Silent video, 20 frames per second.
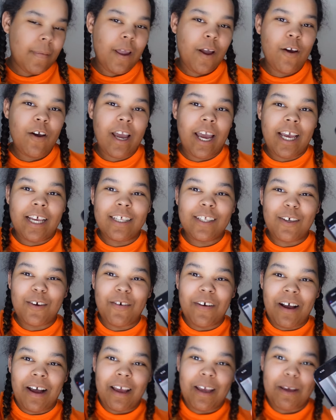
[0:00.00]
Okay, so
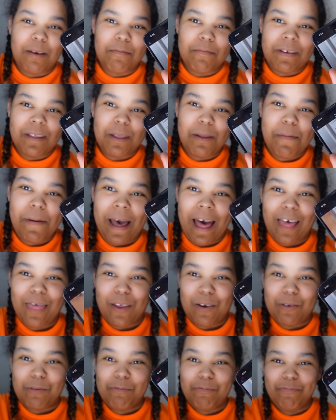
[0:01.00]
I am in the
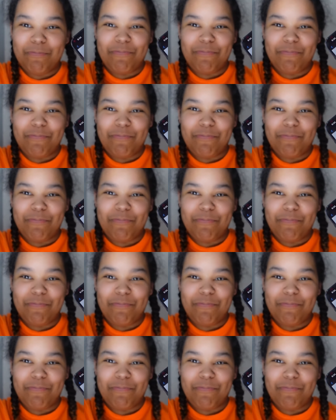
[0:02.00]
bathroom.